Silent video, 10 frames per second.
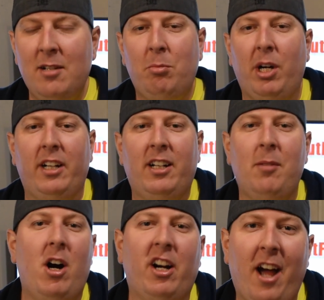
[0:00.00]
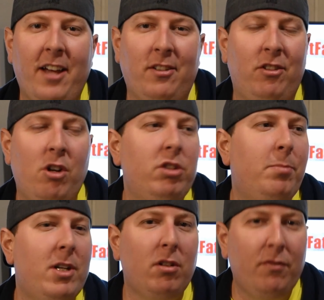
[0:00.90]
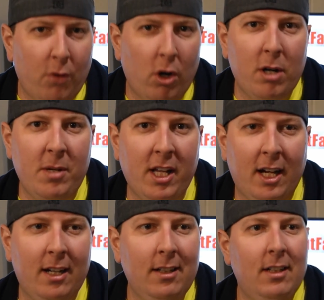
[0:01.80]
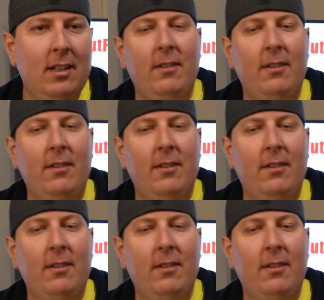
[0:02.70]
But come on guys, there's no special formula.